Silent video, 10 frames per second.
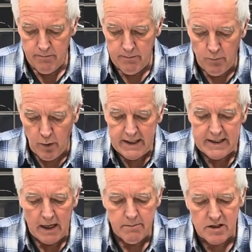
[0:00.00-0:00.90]
when it
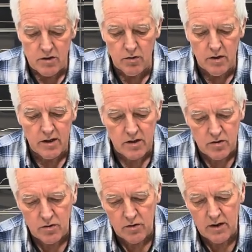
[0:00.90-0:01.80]
comes
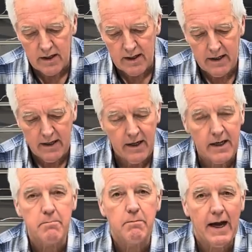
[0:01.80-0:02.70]
to
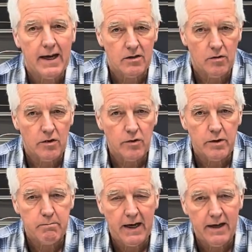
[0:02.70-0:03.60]
impact or
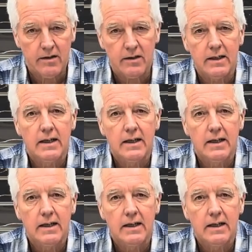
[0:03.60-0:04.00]
repair,